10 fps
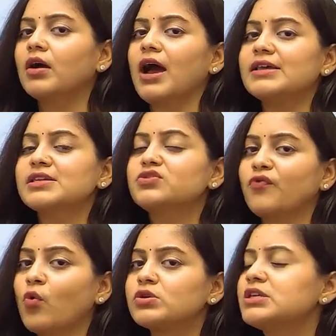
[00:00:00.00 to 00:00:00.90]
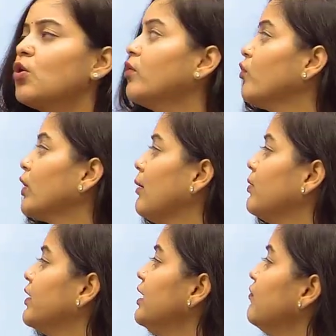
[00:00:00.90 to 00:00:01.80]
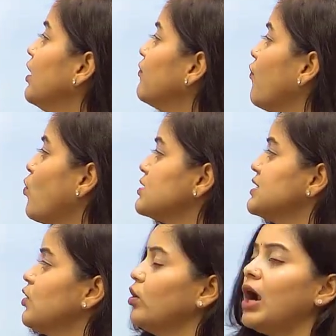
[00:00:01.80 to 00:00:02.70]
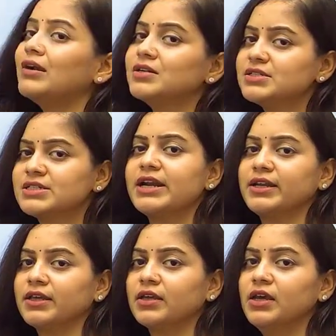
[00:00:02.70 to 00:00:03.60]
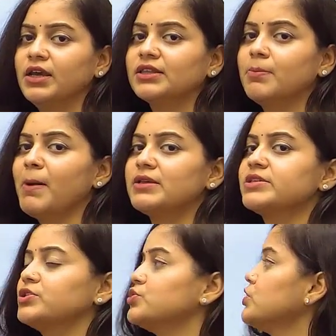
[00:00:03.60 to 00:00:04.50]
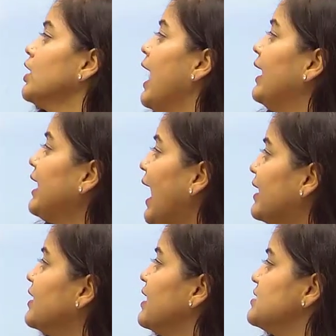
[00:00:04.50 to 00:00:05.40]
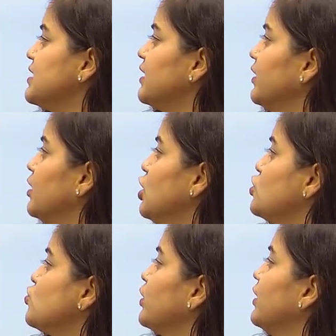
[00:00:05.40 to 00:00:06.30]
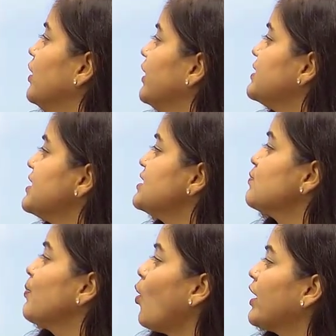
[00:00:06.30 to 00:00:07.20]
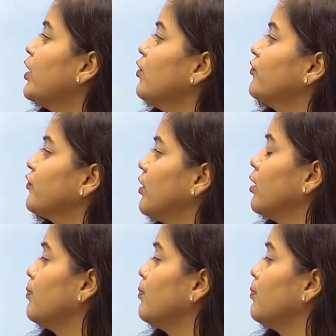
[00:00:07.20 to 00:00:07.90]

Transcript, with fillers: as such focusing on vocabulary we are focusing on understanding the passage and analyzing it so here it says blockade of uh,